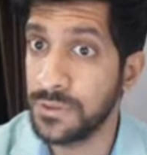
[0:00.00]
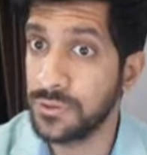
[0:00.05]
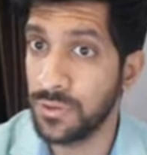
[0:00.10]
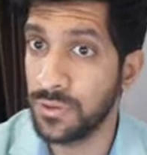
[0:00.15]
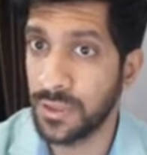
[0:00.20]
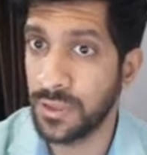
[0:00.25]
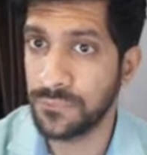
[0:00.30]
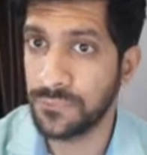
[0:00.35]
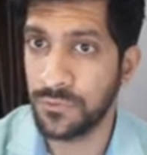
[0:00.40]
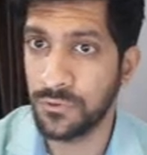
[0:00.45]
you
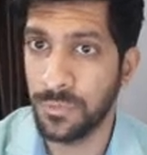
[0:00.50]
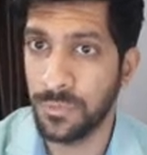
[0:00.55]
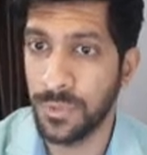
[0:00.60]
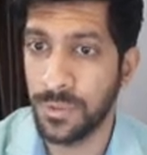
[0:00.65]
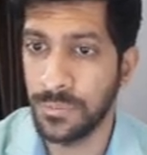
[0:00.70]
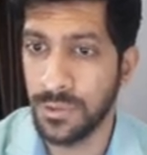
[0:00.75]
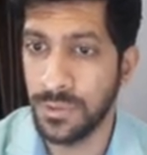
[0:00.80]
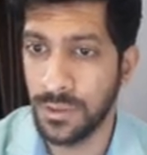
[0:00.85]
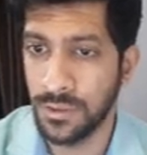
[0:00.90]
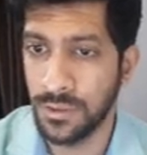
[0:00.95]
have to
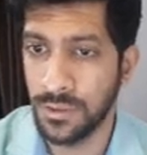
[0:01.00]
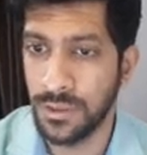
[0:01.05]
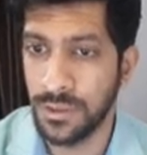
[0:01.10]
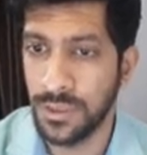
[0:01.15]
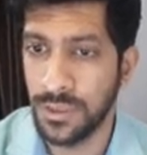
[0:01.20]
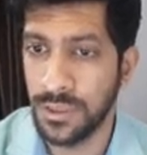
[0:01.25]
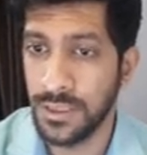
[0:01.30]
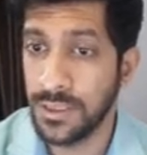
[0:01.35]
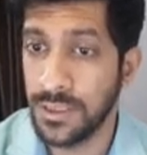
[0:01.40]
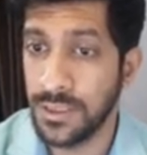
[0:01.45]
remember.
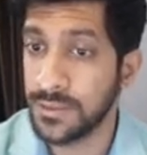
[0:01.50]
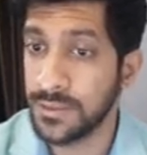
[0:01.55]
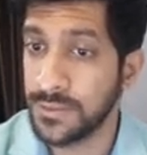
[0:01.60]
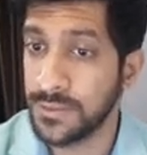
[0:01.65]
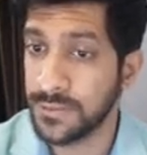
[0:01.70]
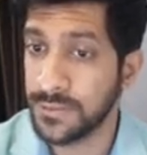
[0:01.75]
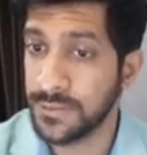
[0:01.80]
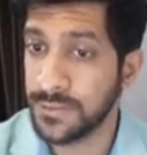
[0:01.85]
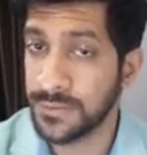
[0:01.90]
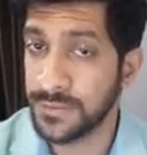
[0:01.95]

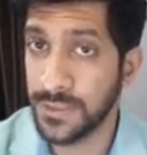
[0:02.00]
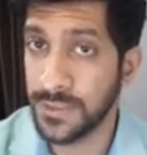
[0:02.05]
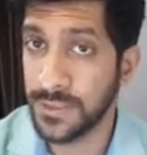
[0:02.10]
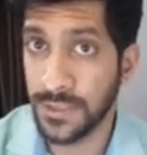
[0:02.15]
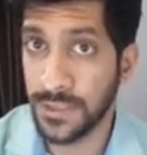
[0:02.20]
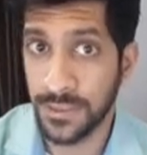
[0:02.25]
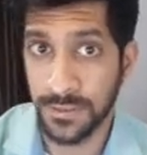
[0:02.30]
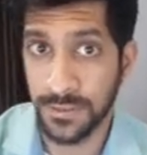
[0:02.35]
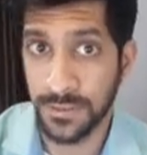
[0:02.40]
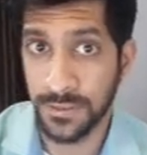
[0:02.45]
This is sun
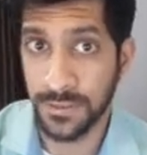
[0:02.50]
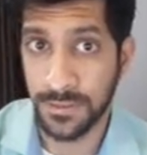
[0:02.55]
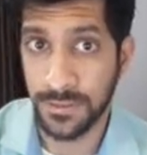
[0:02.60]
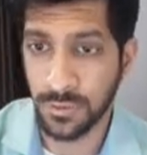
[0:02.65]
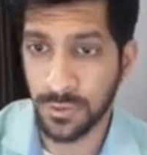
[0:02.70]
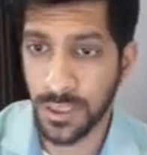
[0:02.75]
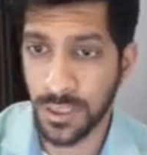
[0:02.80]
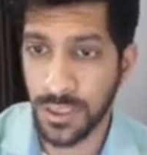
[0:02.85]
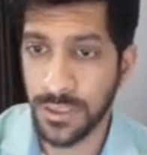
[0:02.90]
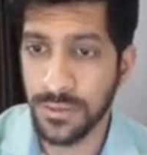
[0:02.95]
at the
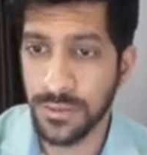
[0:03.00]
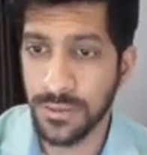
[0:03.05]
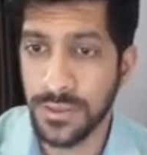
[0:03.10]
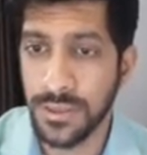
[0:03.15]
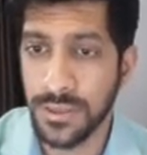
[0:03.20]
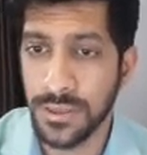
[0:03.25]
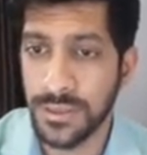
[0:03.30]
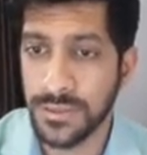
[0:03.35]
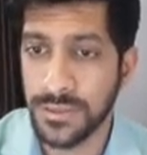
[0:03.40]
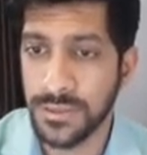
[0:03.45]
foci.
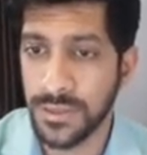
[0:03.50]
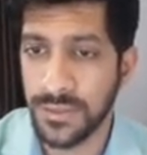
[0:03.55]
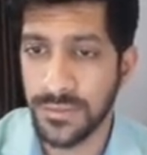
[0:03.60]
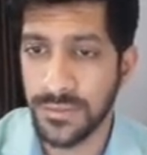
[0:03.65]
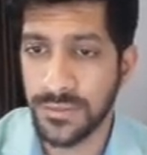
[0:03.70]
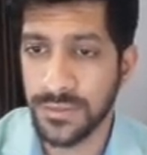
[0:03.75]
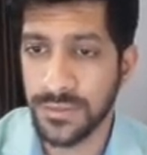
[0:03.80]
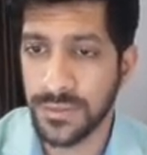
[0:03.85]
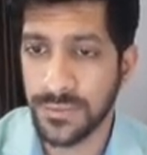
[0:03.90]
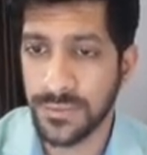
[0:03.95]

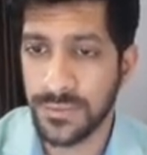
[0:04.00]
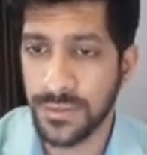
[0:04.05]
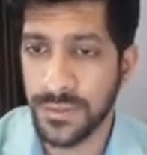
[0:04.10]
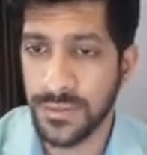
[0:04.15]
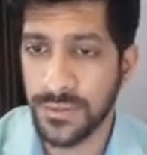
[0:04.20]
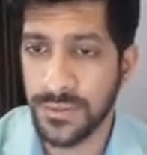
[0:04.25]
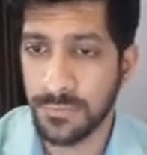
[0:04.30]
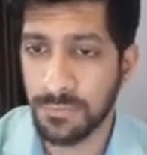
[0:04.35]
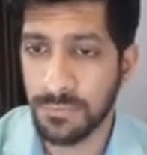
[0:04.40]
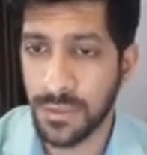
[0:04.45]
Yes,
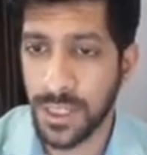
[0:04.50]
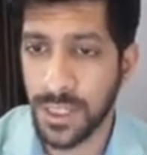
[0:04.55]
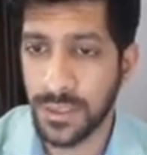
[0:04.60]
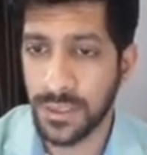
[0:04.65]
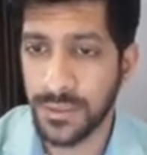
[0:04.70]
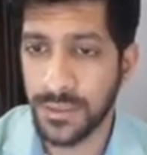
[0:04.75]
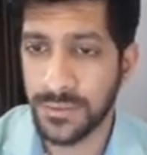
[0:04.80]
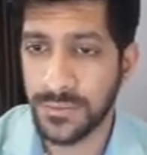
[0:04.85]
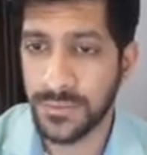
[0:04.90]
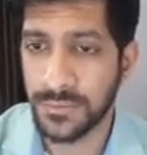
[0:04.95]
there's a
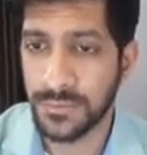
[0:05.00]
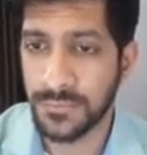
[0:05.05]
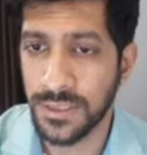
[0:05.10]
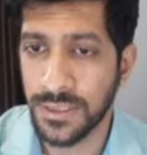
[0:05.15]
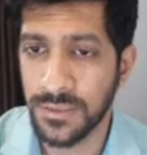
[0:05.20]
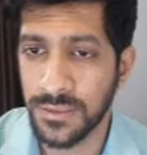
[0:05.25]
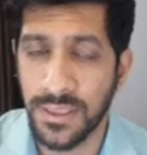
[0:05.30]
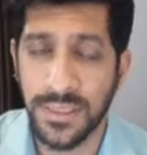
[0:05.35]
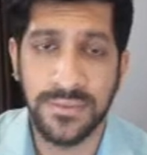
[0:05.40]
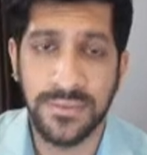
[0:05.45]
planet
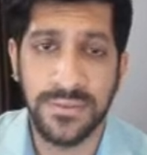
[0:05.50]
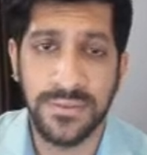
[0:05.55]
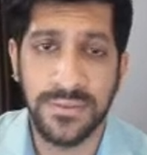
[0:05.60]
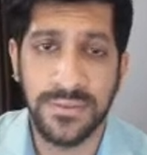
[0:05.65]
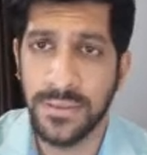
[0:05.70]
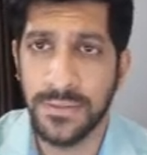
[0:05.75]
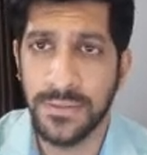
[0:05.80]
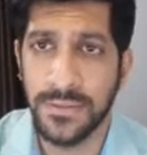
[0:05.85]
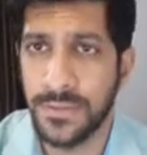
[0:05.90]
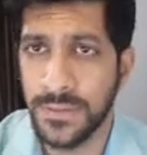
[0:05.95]
something. Let's say
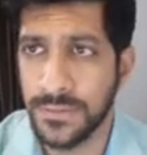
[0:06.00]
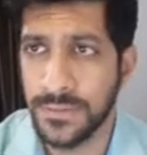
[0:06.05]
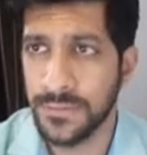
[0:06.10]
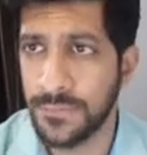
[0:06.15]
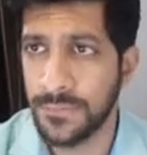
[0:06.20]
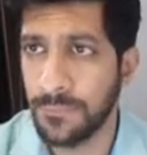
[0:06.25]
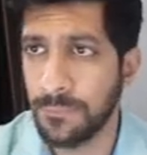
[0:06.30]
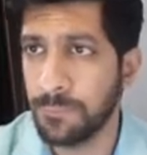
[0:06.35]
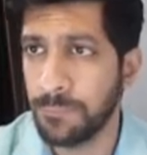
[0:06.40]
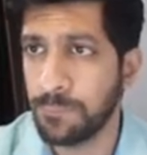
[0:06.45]
Earth it
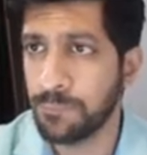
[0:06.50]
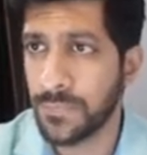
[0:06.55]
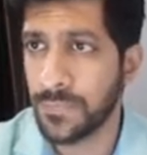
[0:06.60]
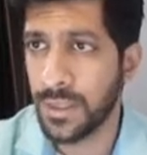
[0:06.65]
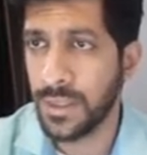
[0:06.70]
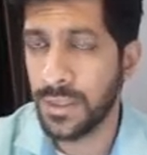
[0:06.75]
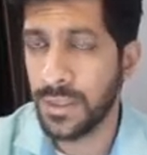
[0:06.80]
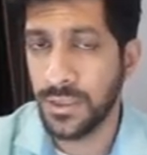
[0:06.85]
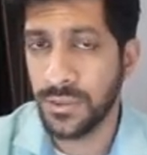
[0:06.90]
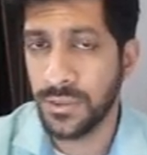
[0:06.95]
is.
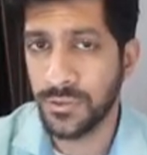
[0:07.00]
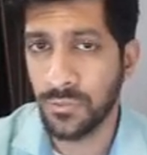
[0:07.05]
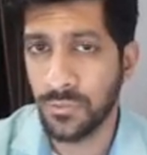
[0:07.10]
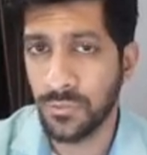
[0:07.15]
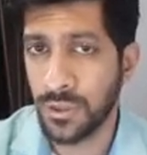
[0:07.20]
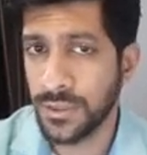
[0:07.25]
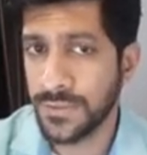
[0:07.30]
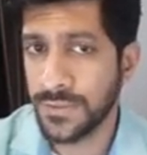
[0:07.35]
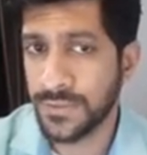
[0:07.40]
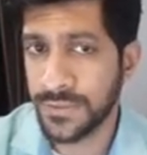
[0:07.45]
So
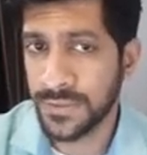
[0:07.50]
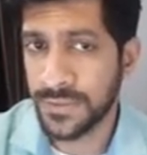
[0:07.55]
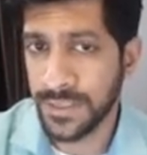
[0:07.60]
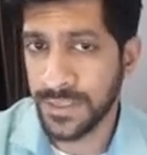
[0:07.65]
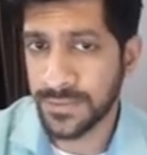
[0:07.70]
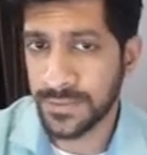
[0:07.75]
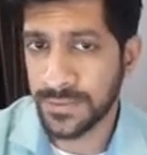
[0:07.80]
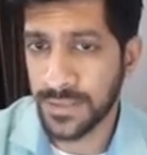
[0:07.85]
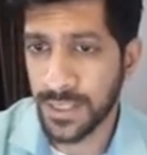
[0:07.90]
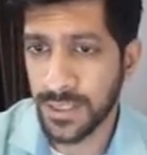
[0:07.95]
what it
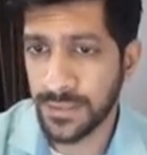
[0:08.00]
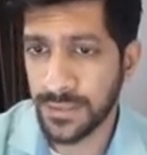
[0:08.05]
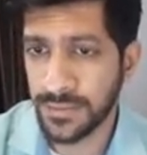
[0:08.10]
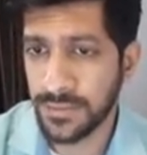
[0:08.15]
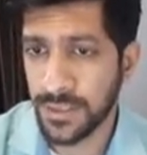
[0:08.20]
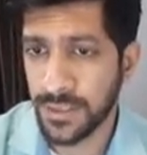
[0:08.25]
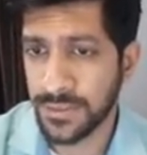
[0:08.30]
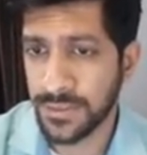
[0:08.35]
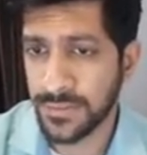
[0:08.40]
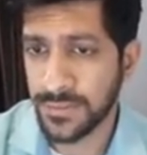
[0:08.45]
states that,
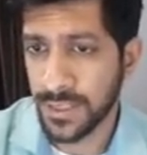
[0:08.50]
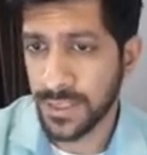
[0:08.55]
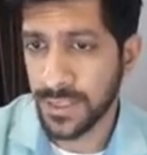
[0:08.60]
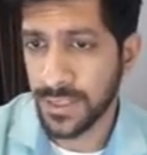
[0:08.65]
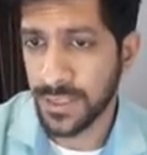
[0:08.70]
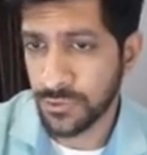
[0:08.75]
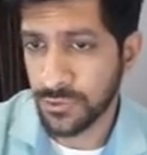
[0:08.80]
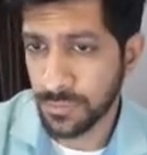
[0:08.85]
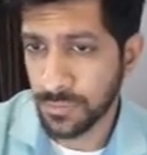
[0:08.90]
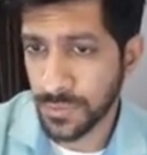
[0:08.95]
let us
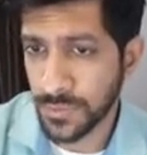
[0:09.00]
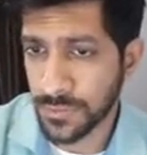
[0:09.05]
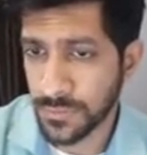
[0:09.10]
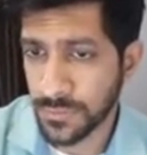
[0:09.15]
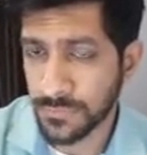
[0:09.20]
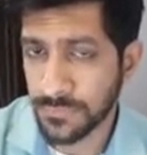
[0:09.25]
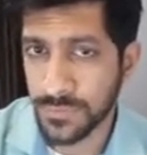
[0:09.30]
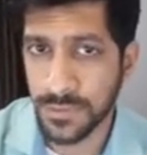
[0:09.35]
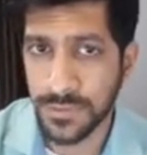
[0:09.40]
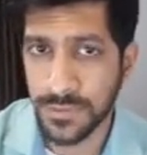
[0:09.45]
assume
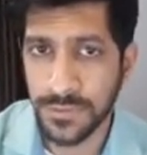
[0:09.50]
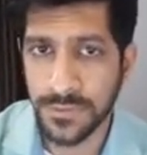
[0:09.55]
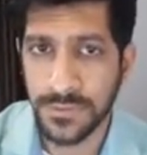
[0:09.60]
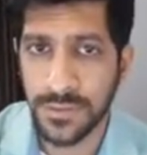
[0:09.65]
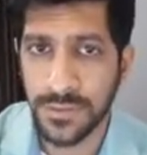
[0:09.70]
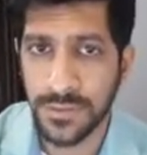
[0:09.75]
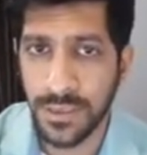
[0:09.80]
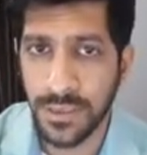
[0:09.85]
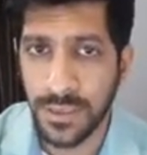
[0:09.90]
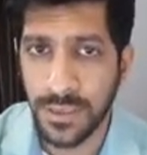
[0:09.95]
here
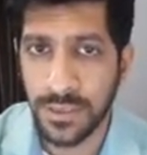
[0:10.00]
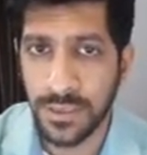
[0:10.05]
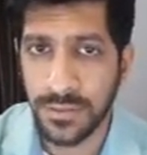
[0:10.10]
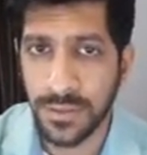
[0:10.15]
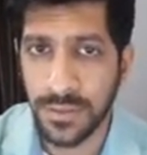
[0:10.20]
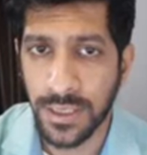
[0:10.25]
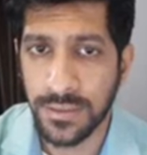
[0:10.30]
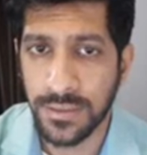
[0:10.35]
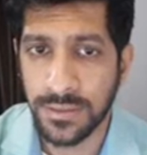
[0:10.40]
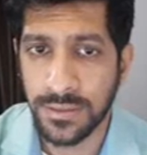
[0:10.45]
first
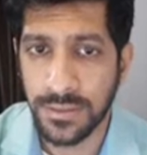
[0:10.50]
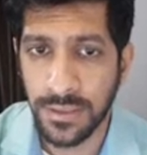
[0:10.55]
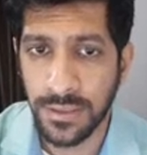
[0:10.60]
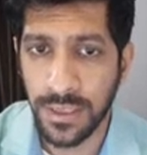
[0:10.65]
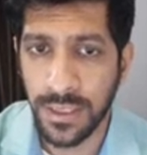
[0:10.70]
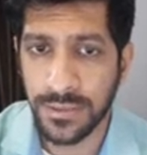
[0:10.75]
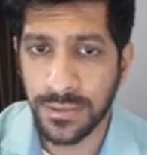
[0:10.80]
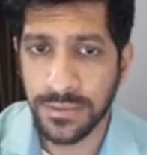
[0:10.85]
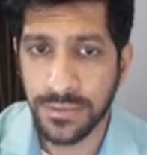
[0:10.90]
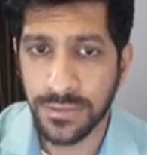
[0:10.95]
that
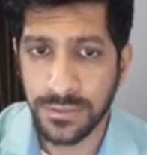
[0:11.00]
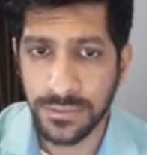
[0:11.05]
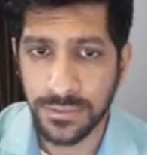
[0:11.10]
let